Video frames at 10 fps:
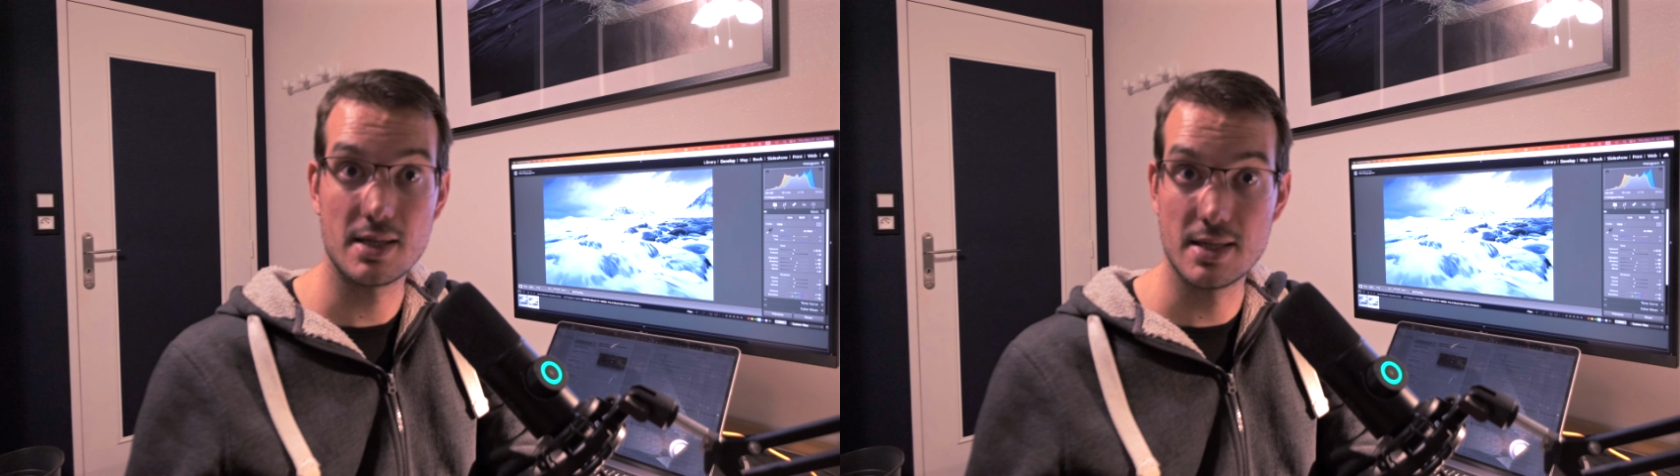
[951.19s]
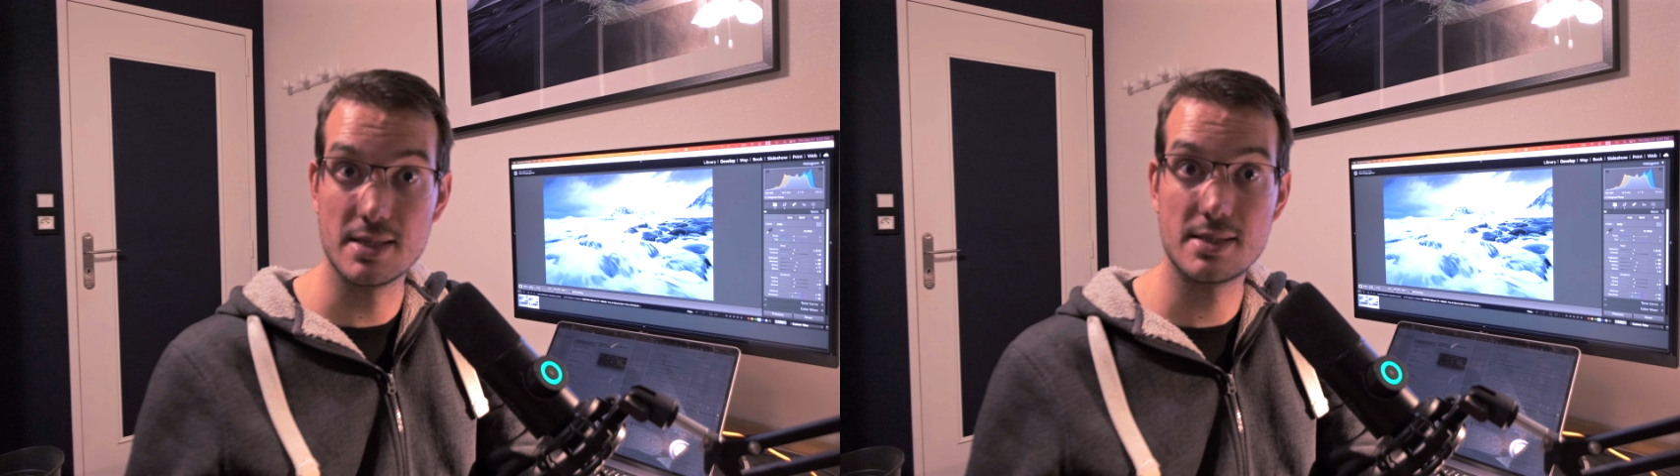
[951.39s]

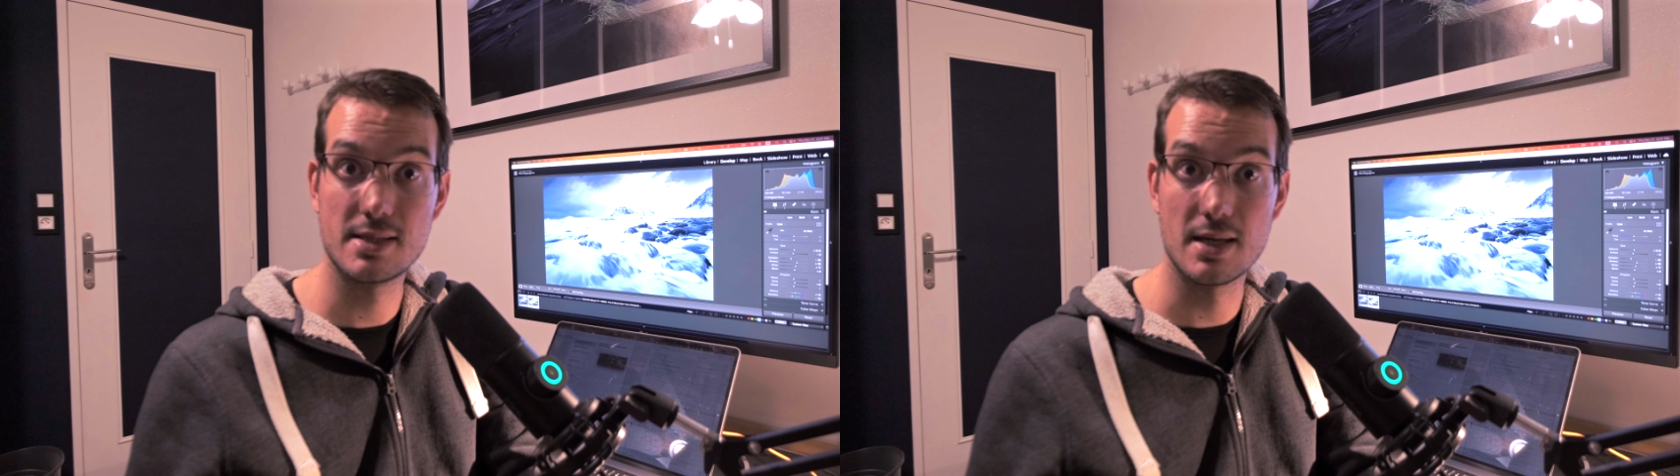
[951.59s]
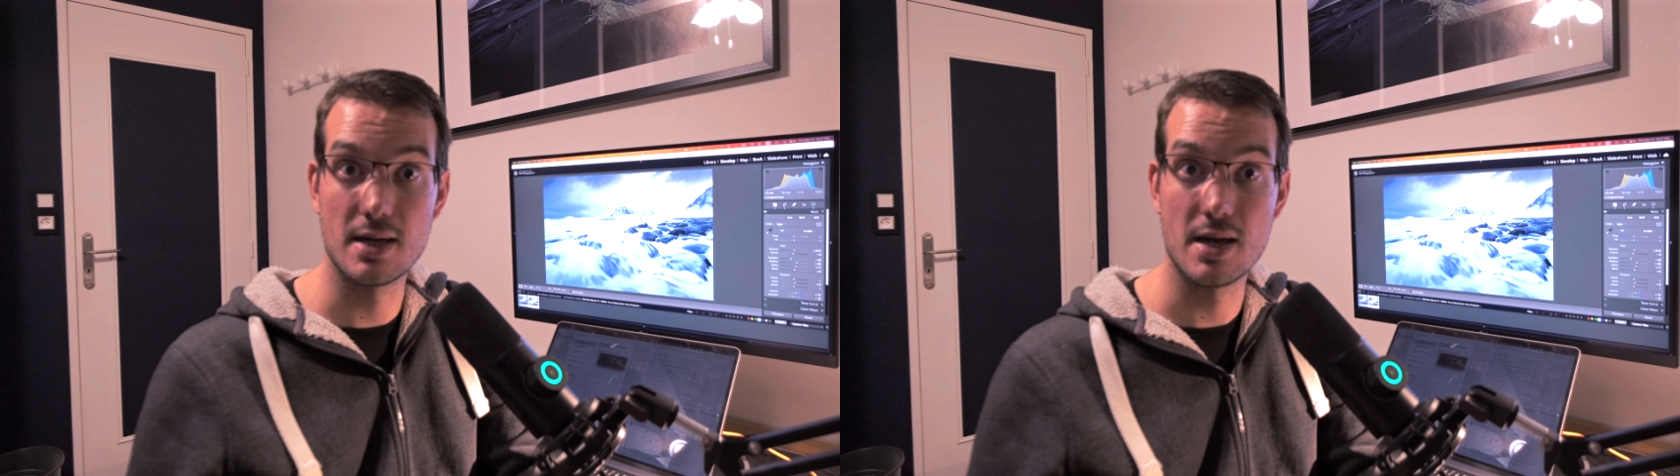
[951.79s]
it's
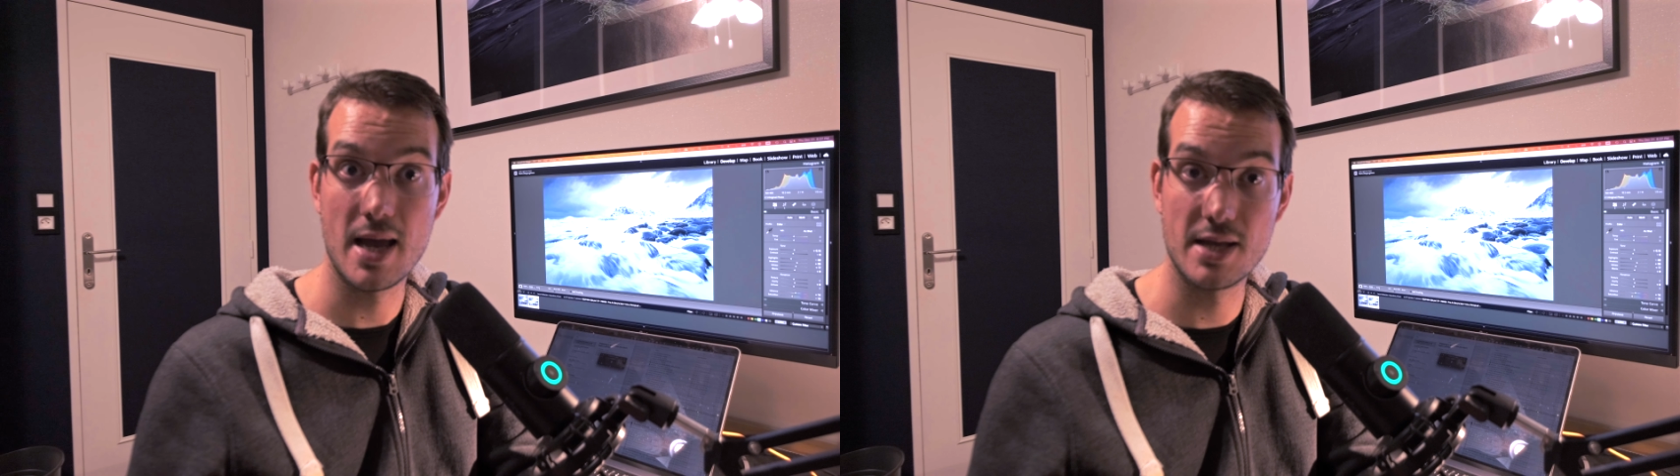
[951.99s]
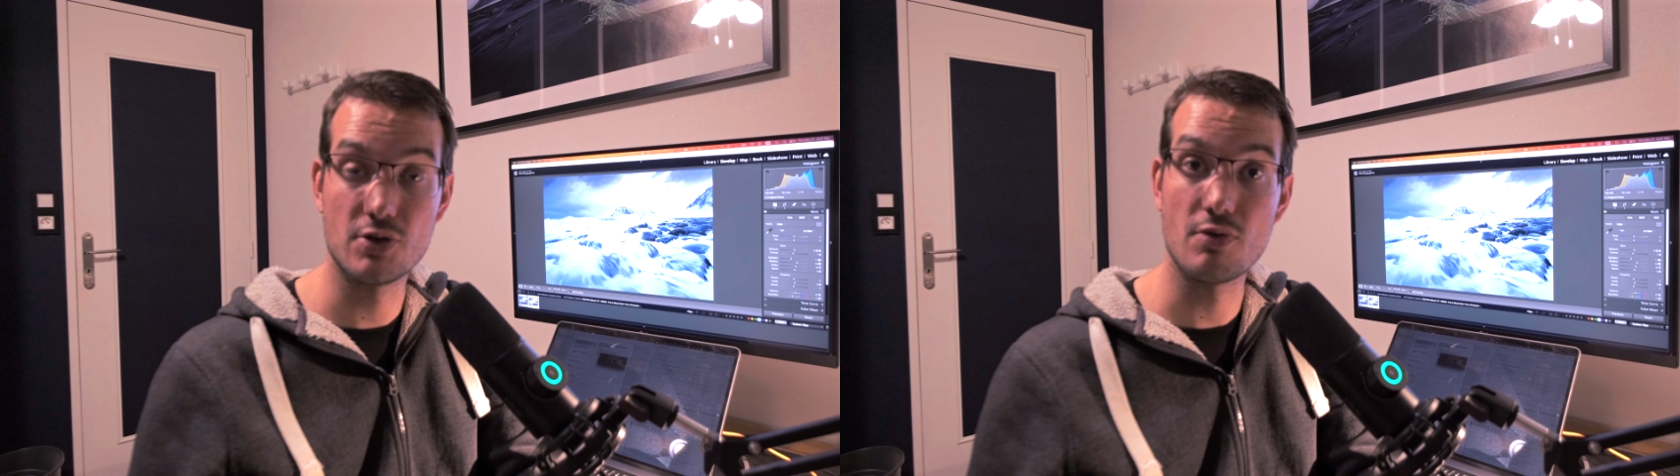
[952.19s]

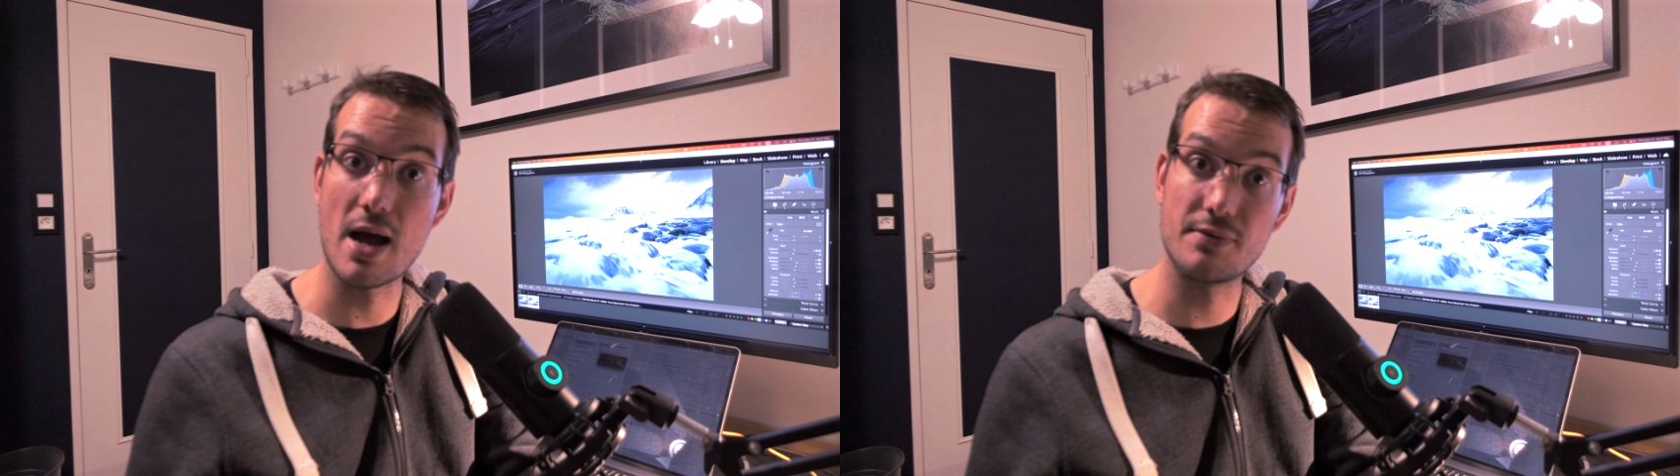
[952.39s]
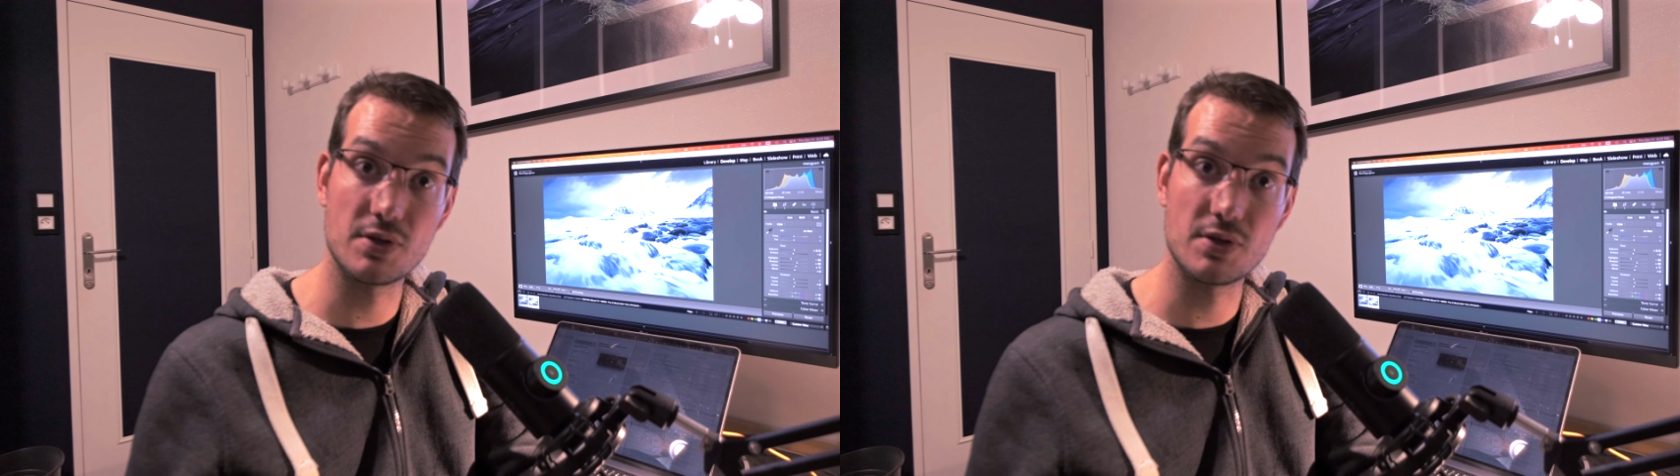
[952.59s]
handcraft